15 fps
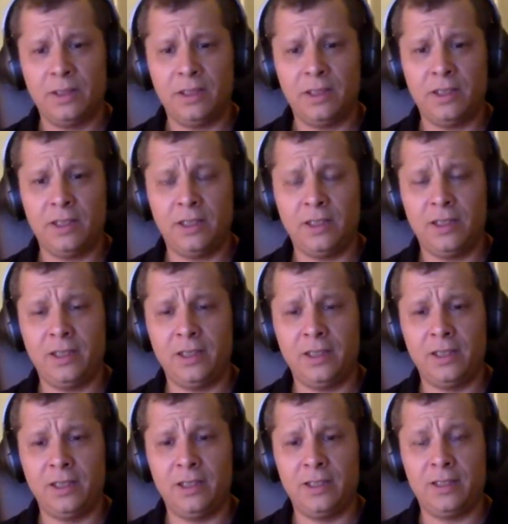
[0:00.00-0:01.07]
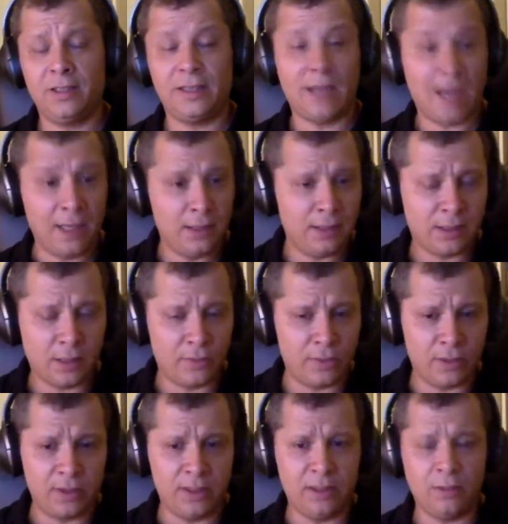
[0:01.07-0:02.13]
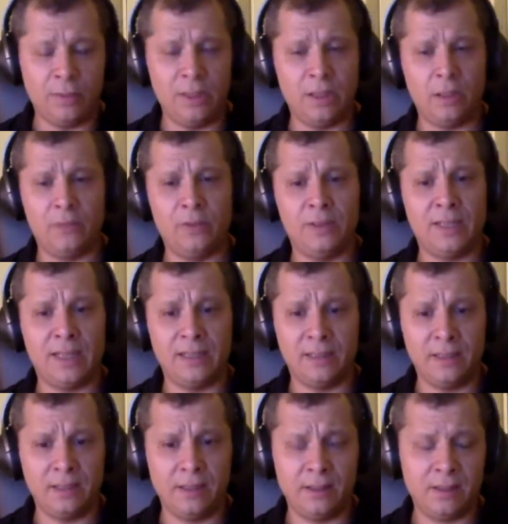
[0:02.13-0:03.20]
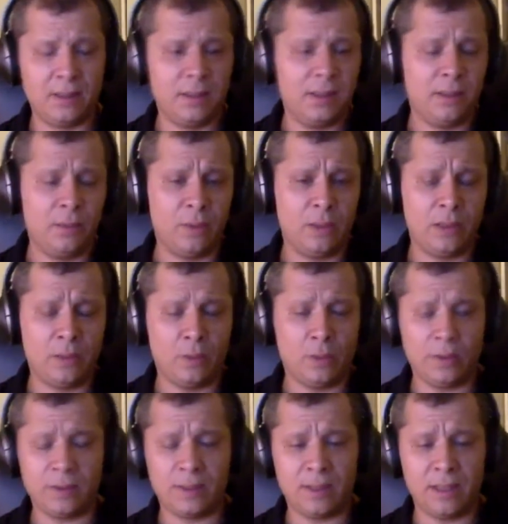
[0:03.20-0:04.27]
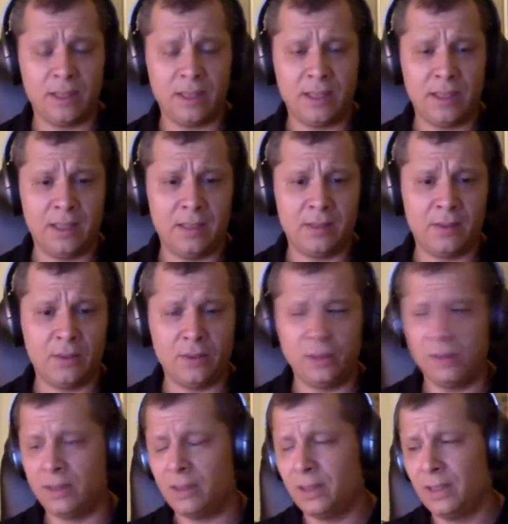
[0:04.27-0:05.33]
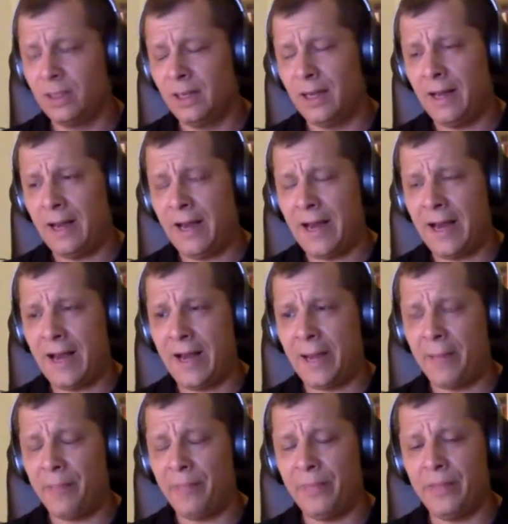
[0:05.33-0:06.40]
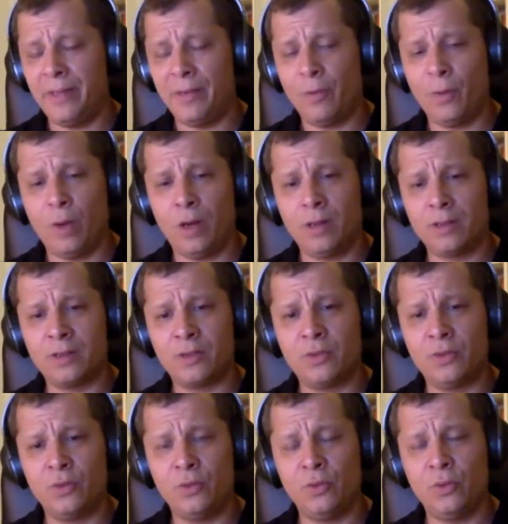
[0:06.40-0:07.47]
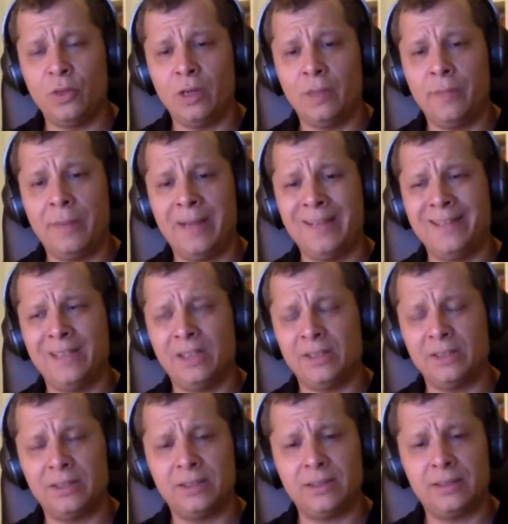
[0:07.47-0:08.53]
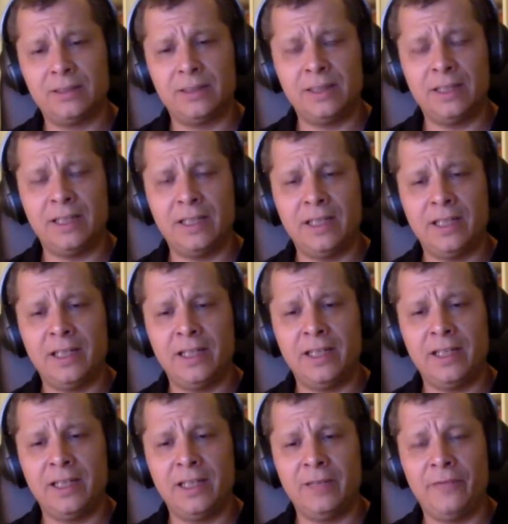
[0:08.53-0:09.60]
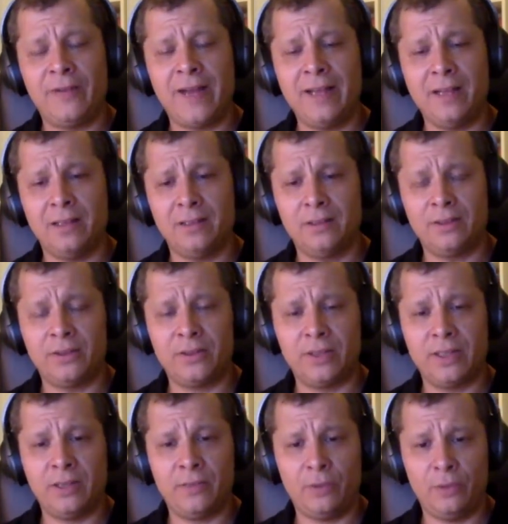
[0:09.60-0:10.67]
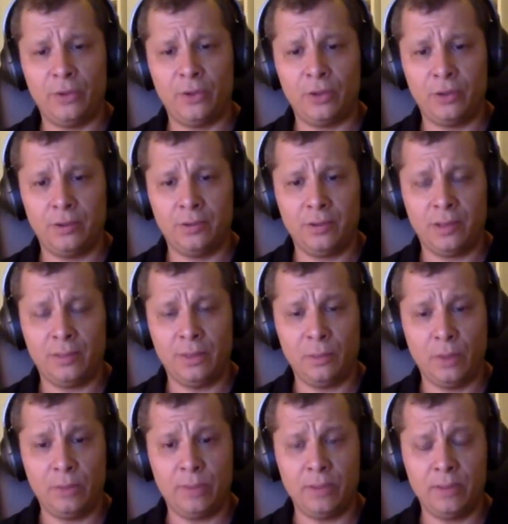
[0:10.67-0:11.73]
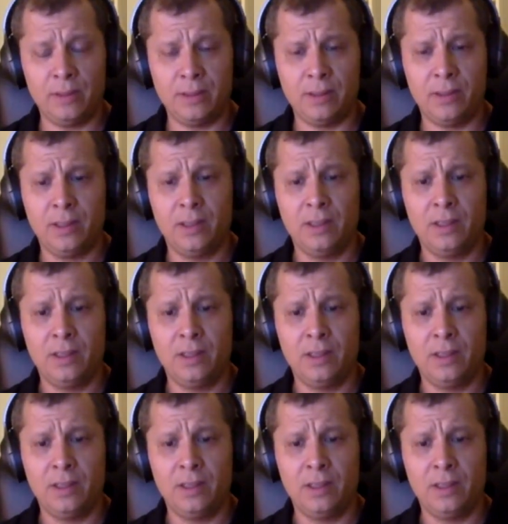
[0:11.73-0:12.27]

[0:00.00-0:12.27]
that I discovered in the middle of the 90s when I was a student was to abandon a violent revolution, I mean weapons,